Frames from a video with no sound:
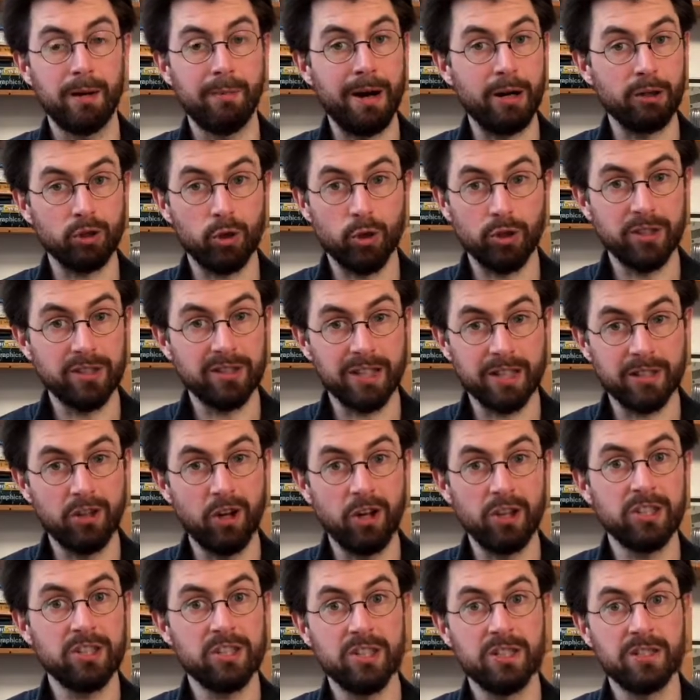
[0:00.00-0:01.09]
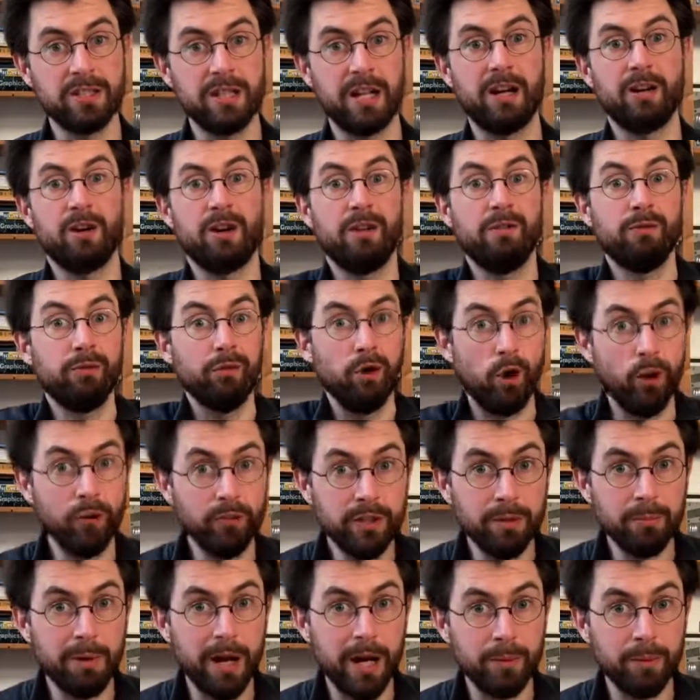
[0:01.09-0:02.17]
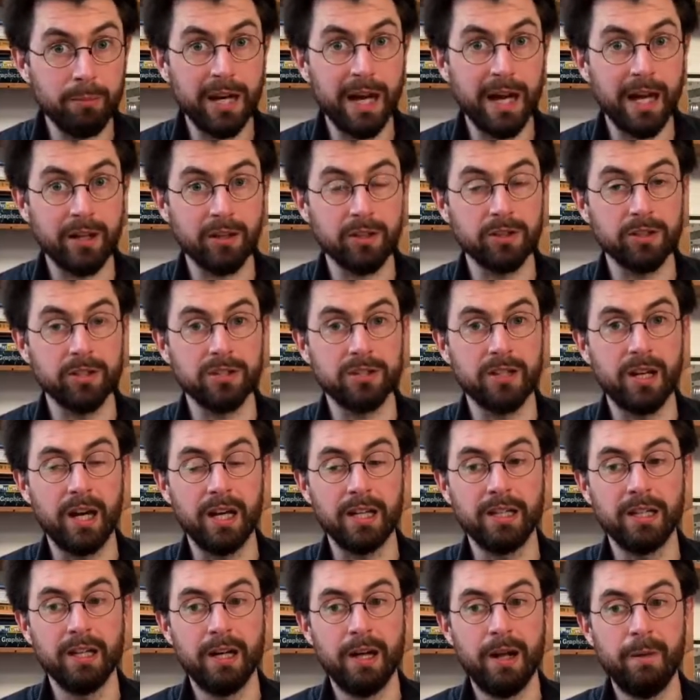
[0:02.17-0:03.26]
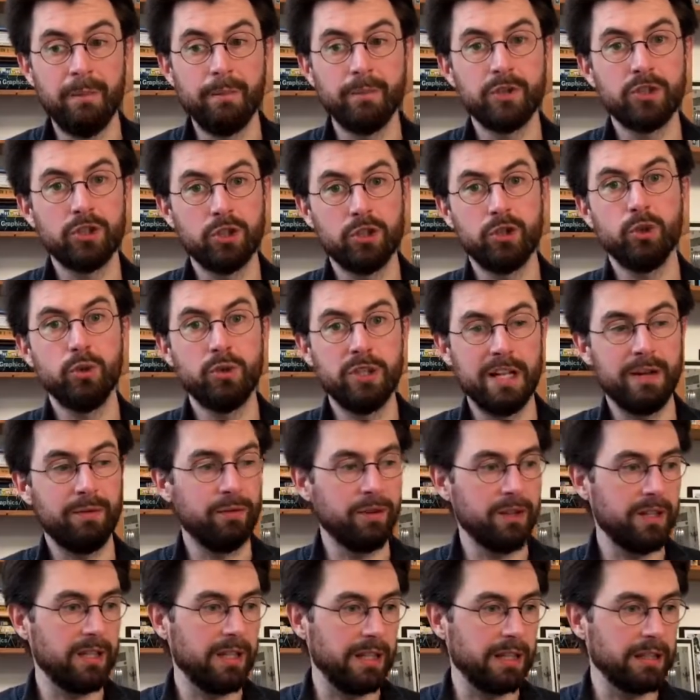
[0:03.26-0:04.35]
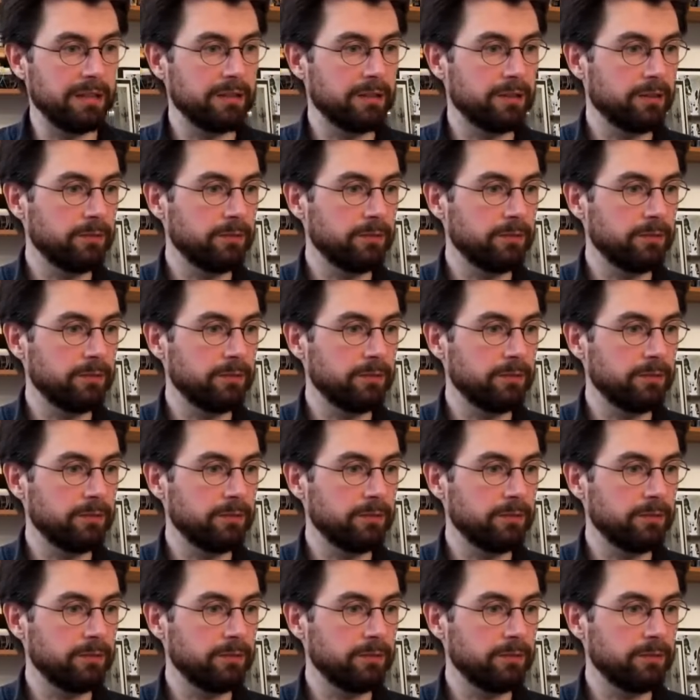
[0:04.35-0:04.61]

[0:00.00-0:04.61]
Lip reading: all the technologies that are involved in biomechanical design to do different things.